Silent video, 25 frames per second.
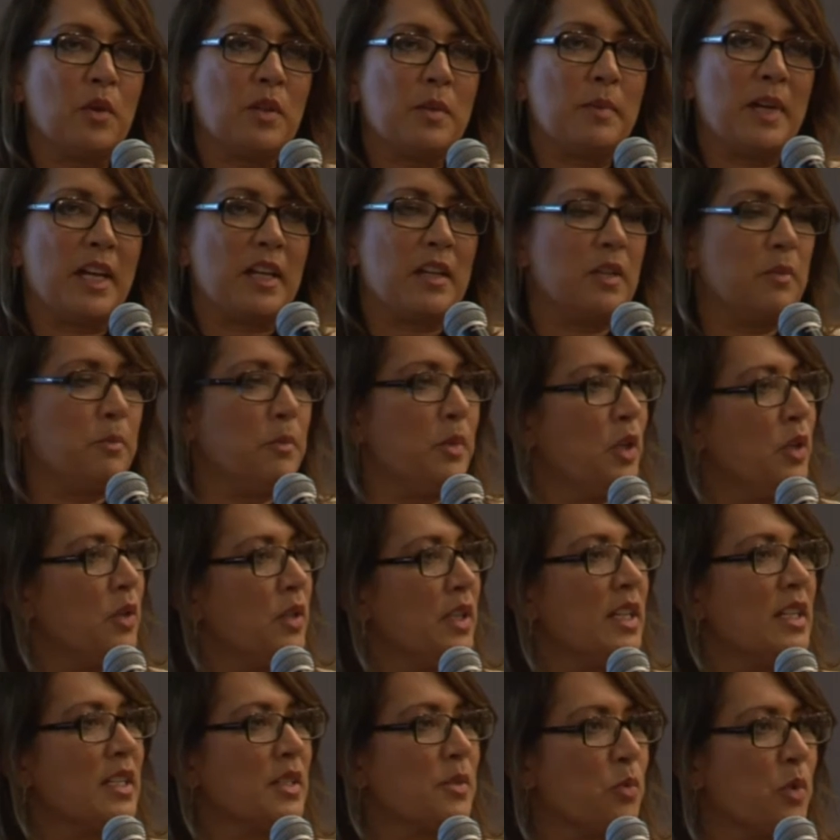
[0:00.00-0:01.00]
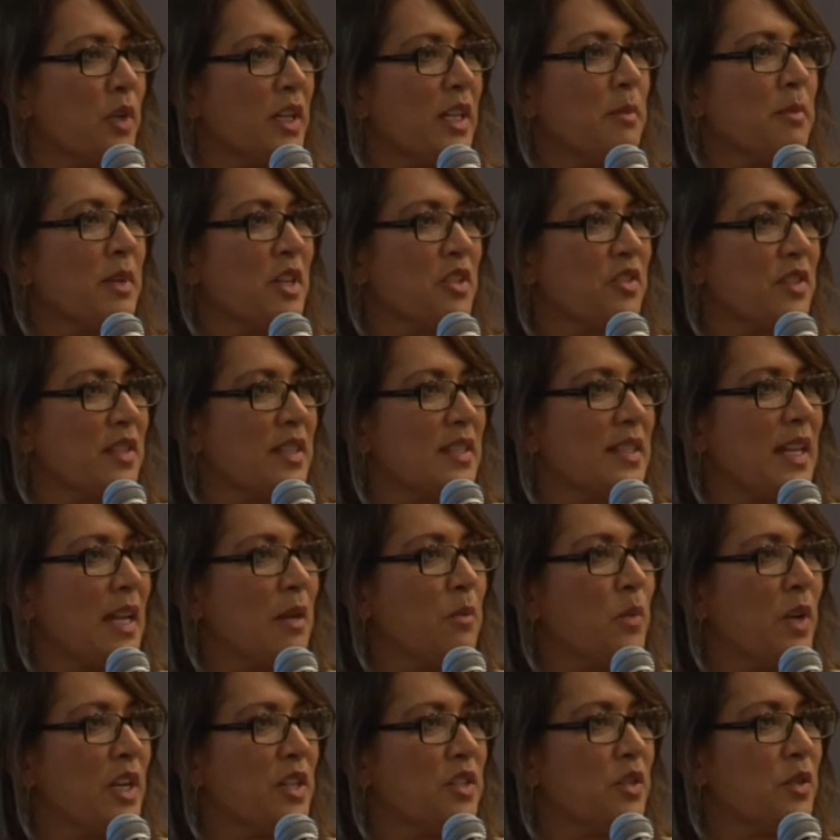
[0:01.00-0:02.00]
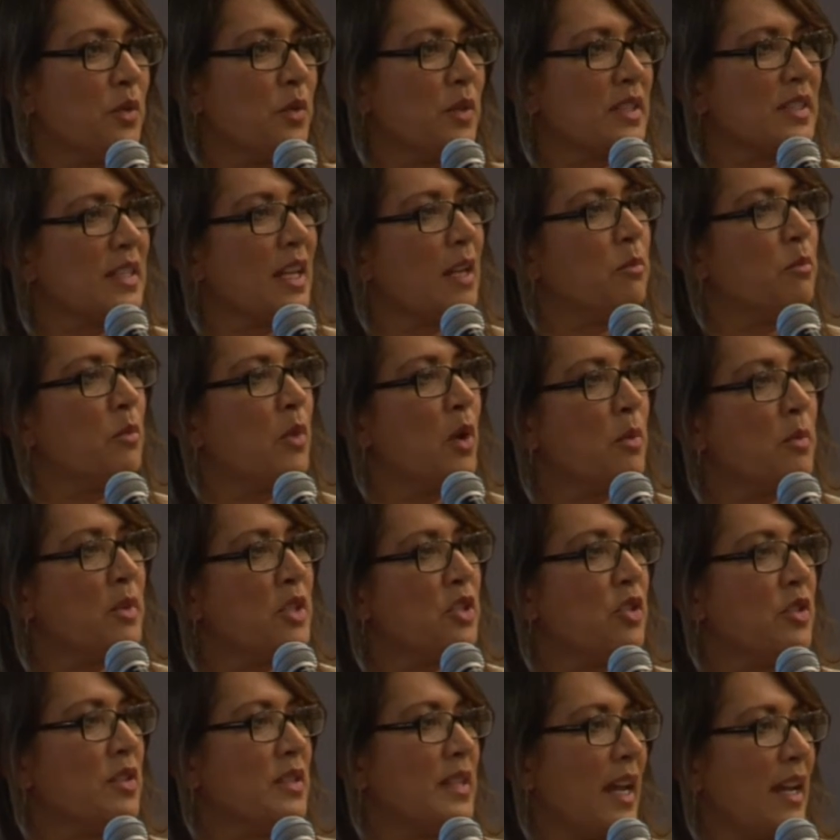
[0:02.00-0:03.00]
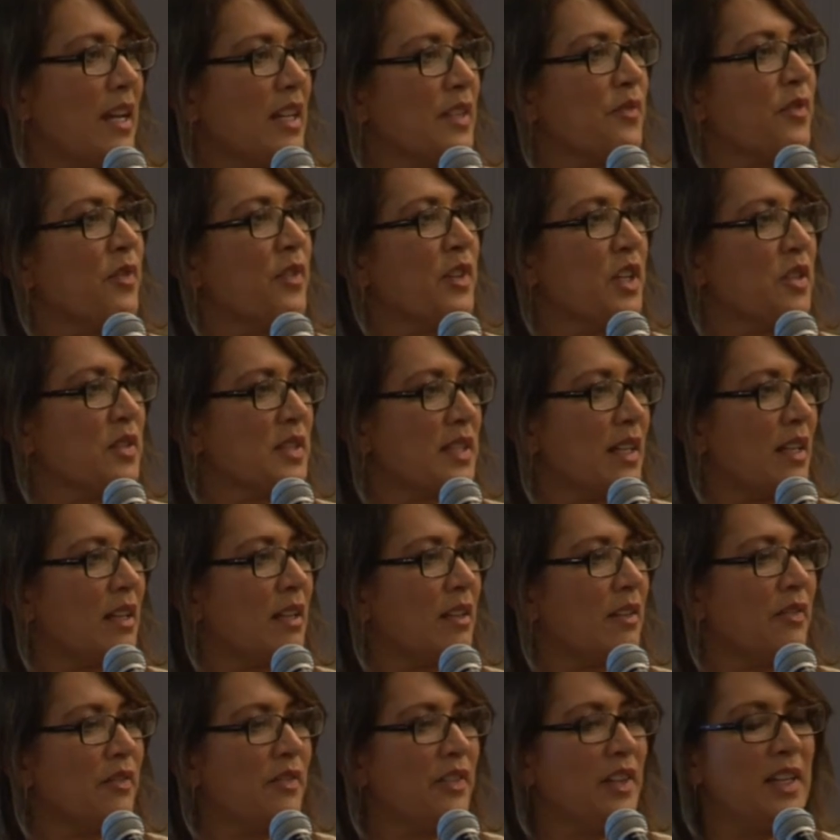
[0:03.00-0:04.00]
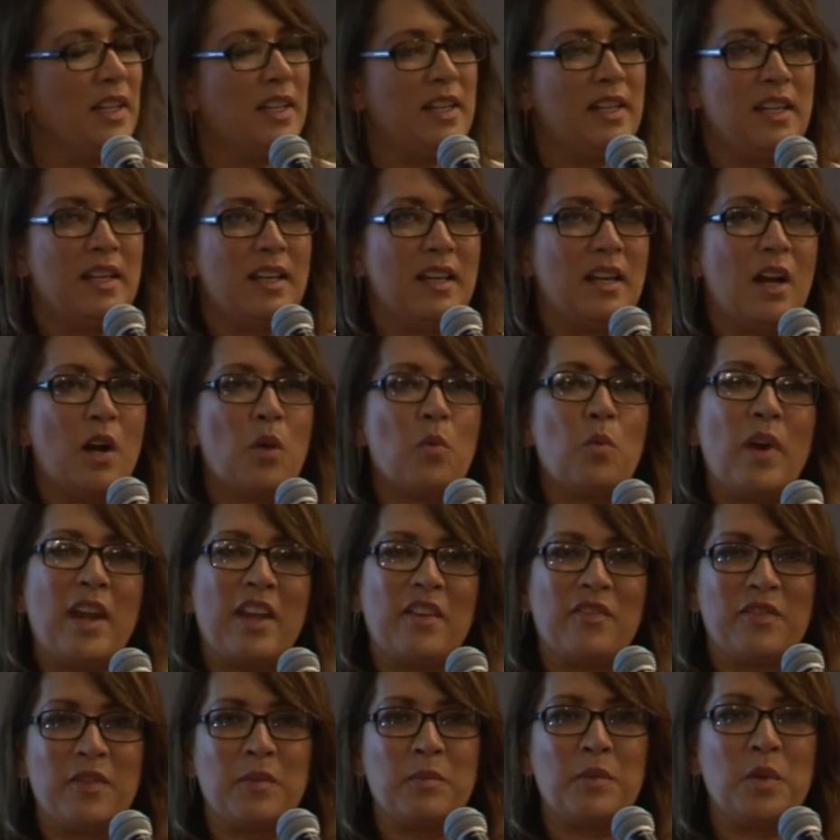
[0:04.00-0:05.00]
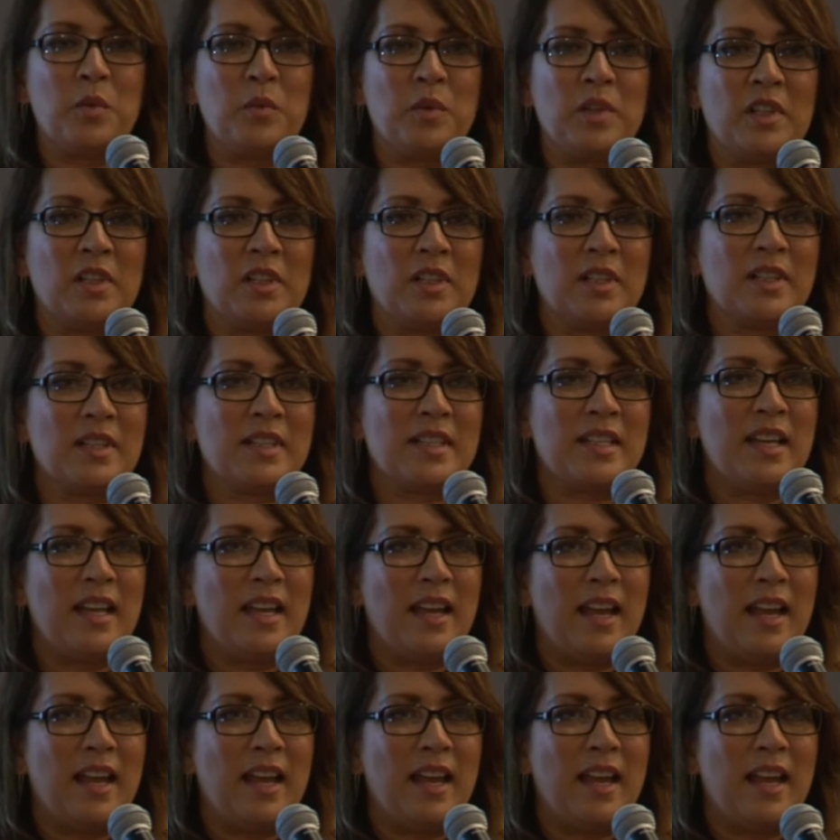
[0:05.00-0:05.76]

about it, beauty is pretty much the same way too. It's that moment you take for yourself away from the world.